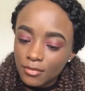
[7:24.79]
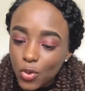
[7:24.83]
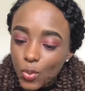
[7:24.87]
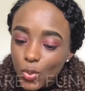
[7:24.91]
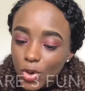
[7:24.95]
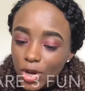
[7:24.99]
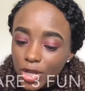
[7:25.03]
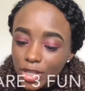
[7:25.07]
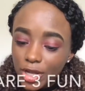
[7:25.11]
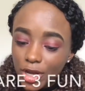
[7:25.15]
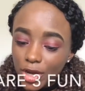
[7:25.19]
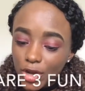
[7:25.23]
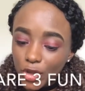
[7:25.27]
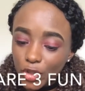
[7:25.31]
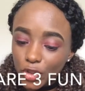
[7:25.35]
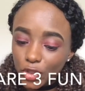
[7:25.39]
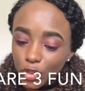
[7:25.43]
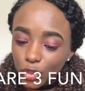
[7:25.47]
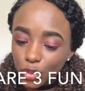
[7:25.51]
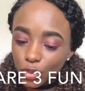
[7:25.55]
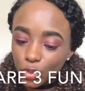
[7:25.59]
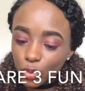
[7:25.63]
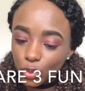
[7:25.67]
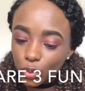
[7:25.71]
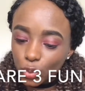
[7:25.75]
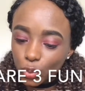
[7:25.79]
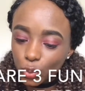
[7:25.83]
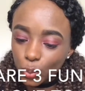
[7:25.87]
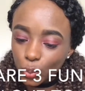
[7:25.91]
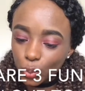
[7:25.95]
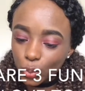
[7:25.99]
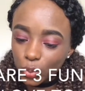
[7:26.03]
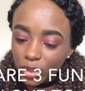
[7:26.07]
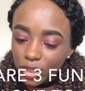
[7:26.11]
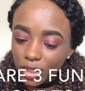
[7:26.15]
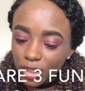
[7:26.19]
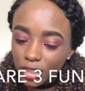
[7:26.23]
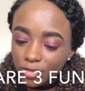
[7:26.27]
What are
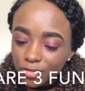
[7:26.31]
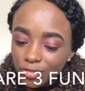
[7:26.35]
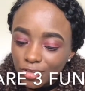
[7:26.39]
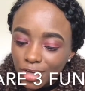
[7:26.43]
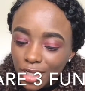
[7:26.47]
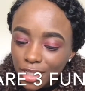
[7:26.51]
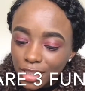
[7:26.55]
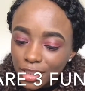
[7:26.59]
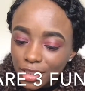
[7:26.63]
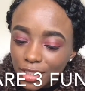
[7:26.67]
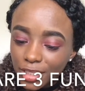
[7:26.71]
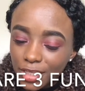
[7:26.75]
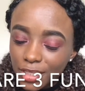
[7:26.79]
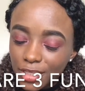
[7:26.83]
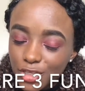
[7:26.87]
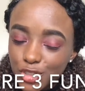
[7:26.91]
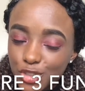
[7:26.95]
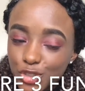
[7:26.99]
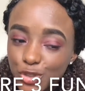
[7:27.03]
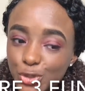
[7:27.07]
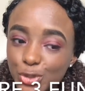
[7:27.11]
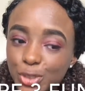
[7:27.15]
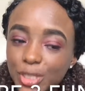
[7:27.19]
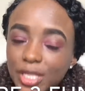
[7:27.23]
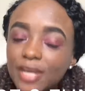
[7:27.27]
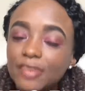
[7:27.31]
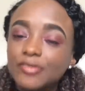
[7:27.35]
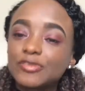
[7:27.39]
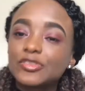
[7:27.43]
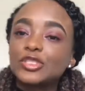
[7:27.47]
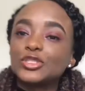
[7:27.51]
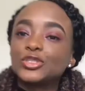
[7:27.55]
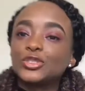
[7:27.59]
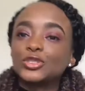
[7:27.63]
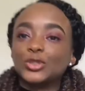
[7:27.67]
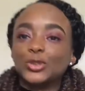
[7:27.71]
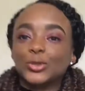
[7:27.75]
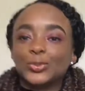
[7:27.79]
three fun things you love
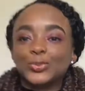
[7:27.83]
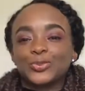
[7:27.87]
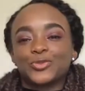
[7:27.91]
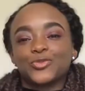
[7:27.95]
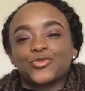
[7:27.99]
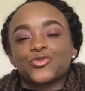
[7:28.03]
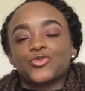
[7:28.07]
to do?